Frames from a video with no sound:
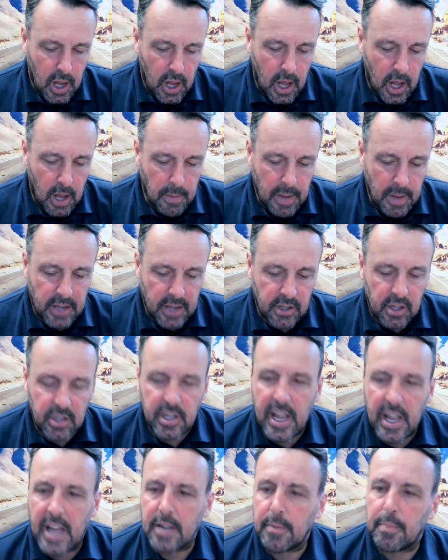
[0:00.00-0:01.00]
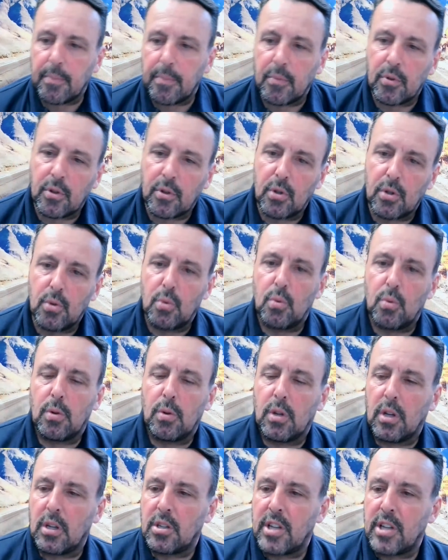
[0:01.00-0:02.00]
As I said, do
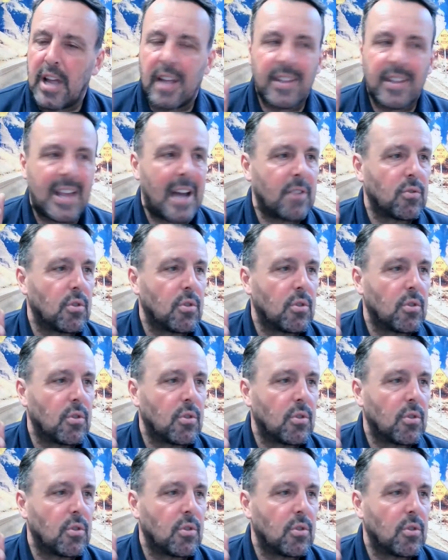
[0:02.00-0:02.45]
set that